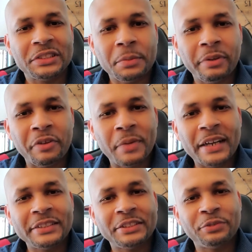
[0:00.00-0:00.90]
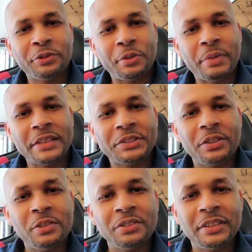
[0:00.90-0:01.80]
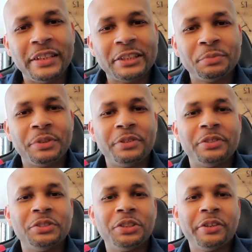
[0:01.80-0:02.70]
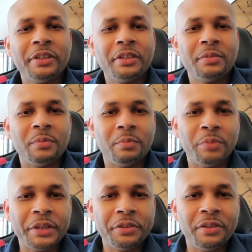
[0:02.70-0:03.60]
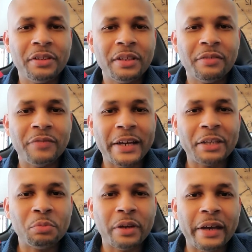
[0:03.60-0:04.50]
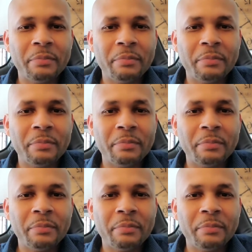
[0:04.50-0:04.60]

What's up, everybody? This is Rudy Banks, your host of The Entrepreneur Journey, bringing you another valuable